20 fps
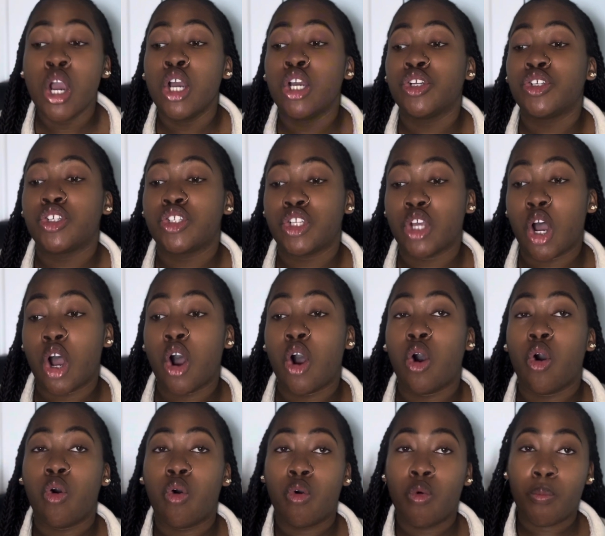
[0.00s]

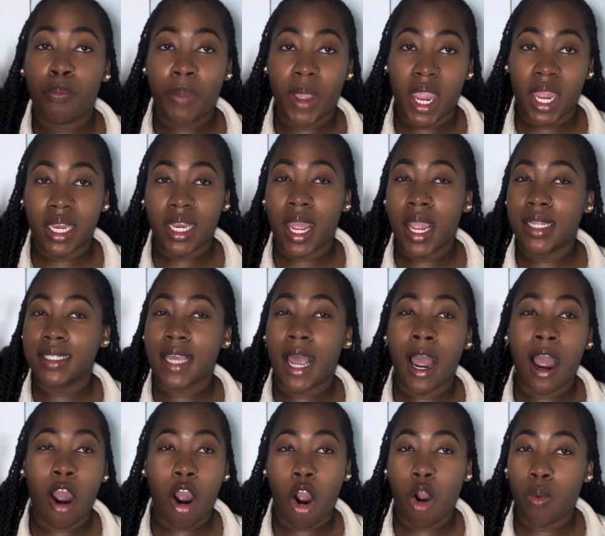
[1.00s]
So Band-Aids,
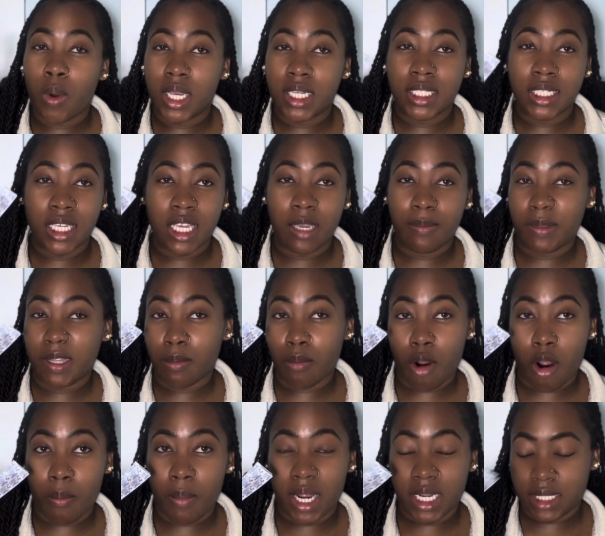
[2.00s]
I always keep them
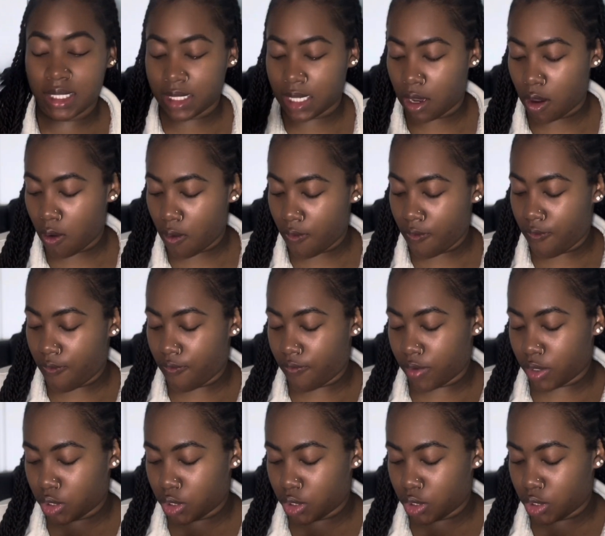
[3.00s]
on myself.